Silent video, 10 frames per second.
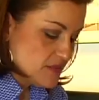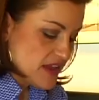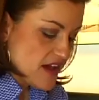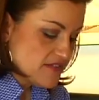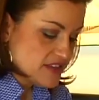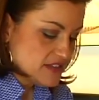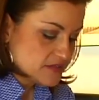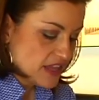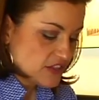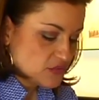my
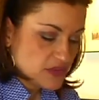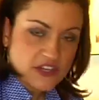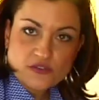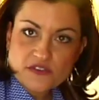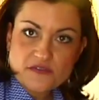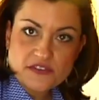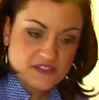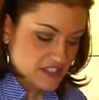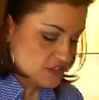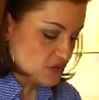oven at
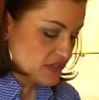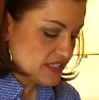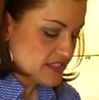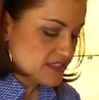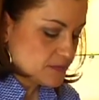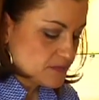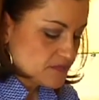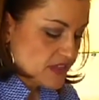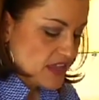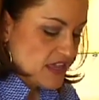350 degrees,
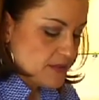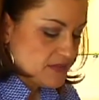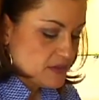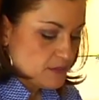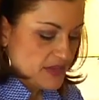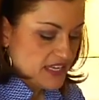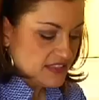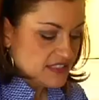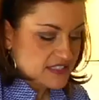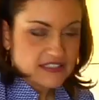and I'm going to
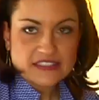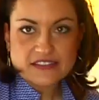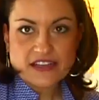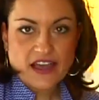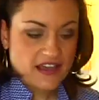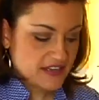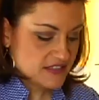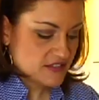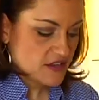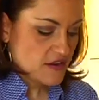bake these little
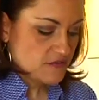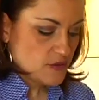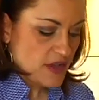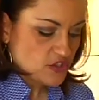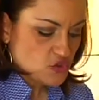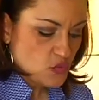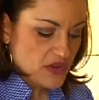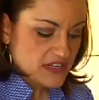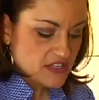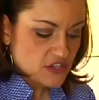guys for about
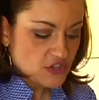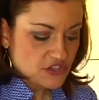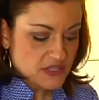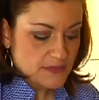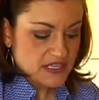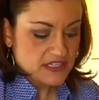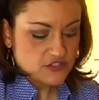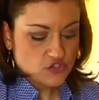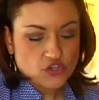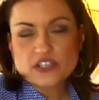20 to 30
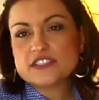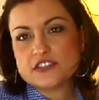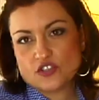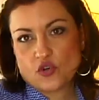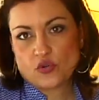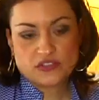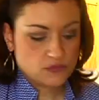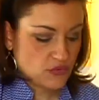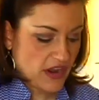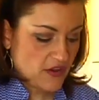minutes or until
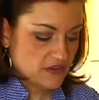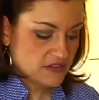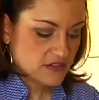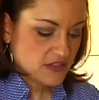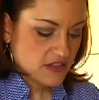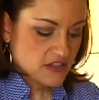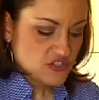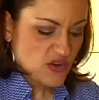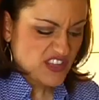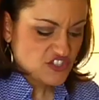golden brown.
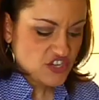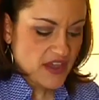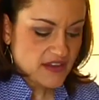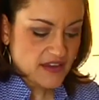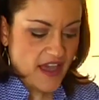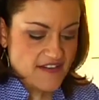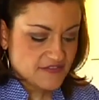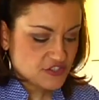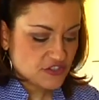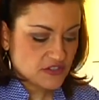So I'll check
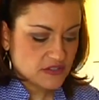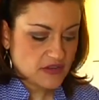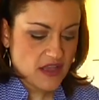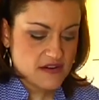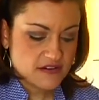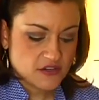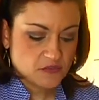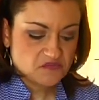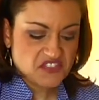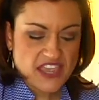after,
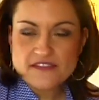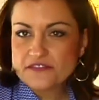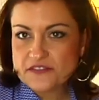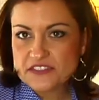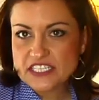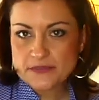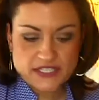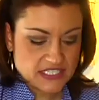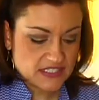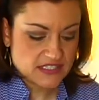10-15
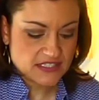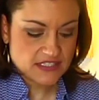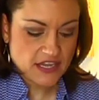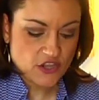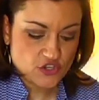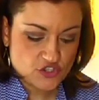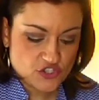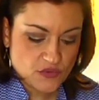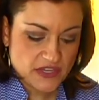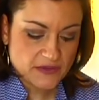minutes and see how they're
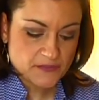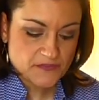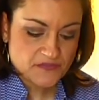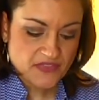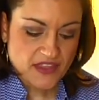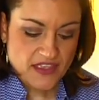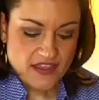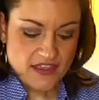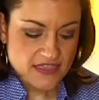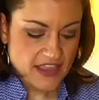doing,
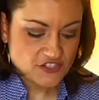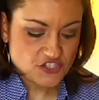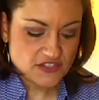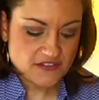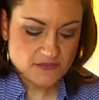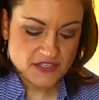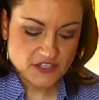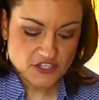and that should give me a